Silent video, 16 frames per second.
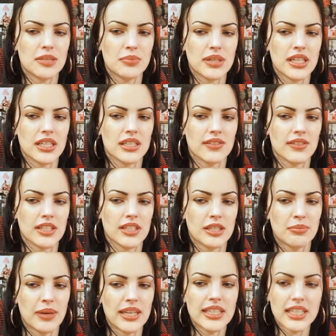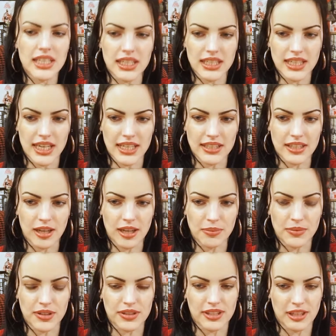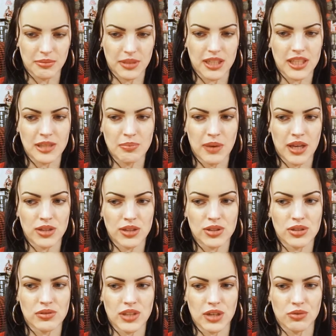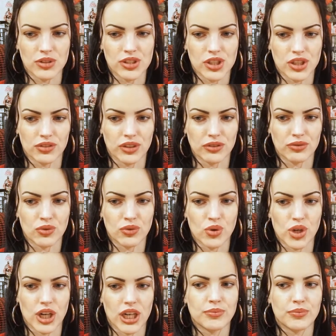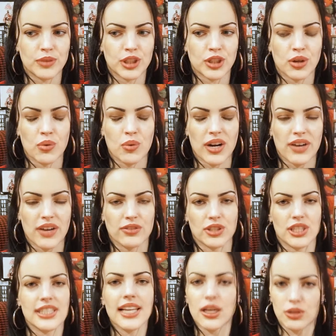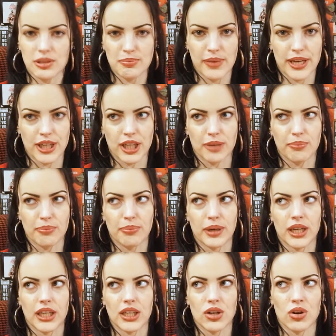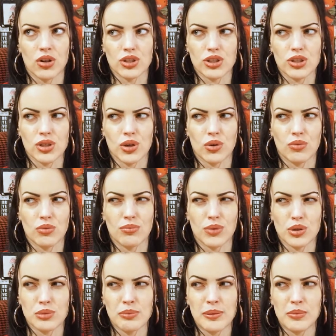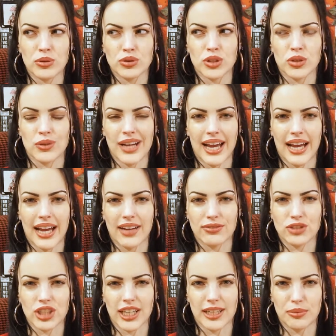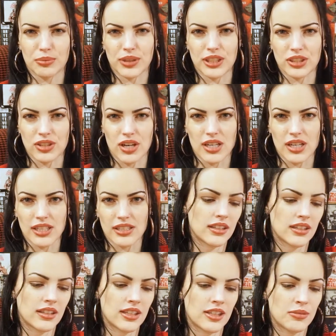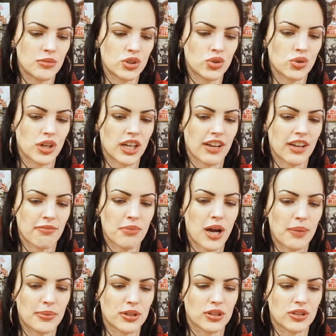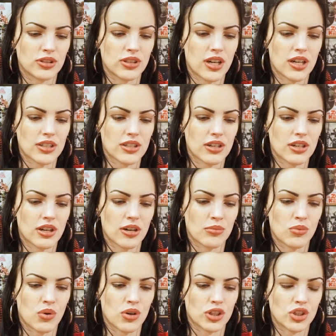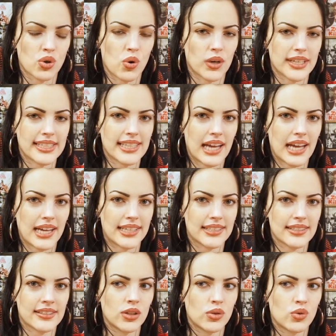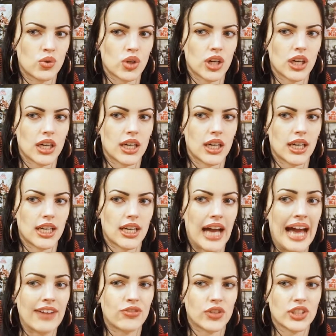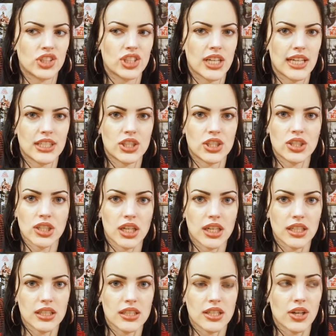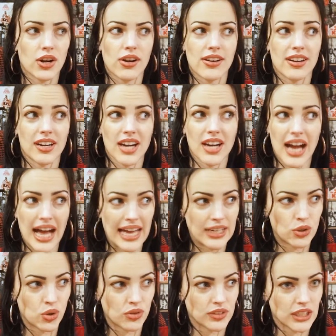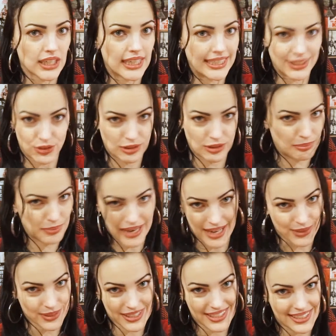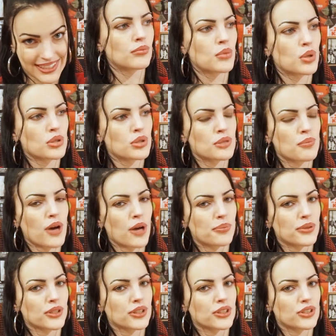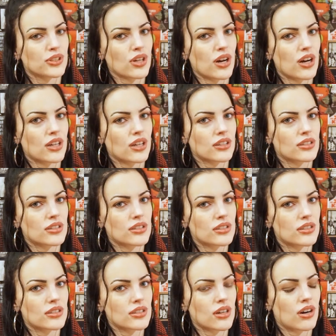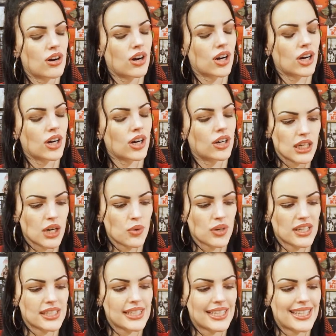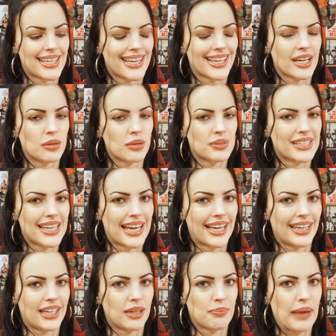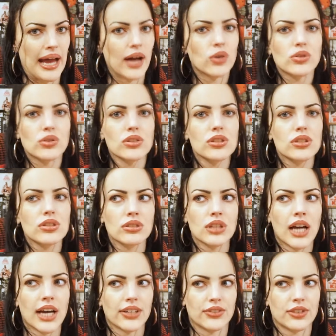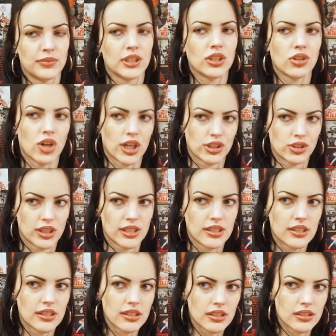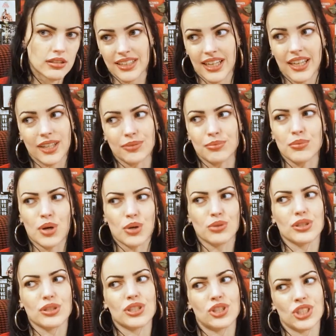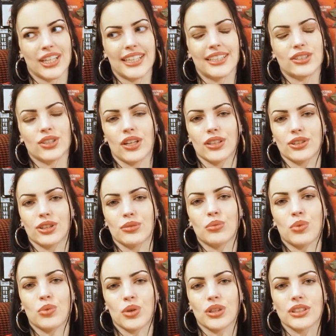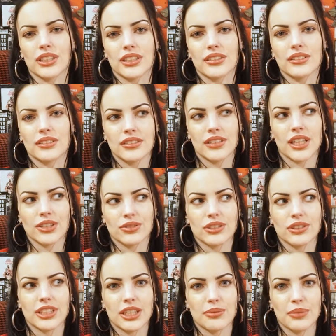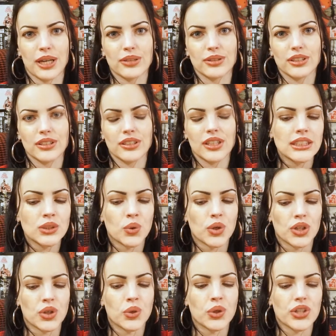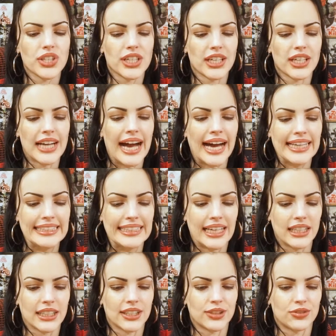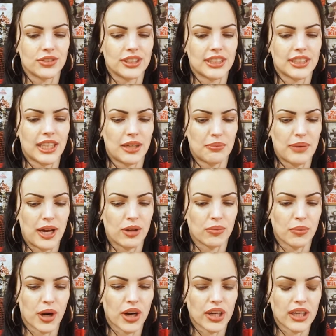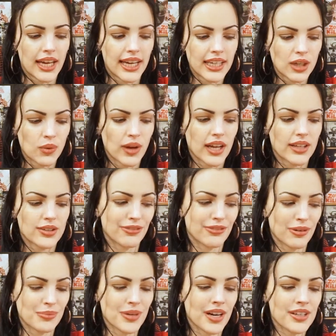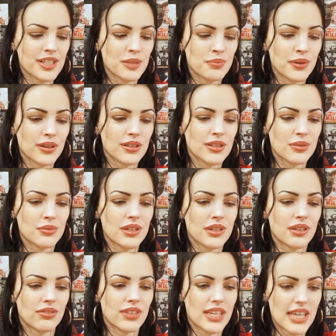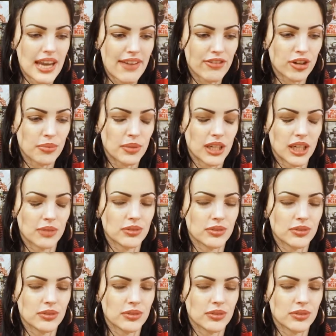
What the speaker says: because of the space that it takes up. There's limited space, so they reserve it for, whatever sells better. But also, most people don't have giant breed dogs. The majority of popular dogs are more toy size or average sized dogs. They're not over 100 pounds. Most popular dogs are, I want to say they get up to 80 pounds at the largest. And most giant dogs are more than 110 pounds. Or they're at that 110-pound mark. Anyway, from our experience, we have never been able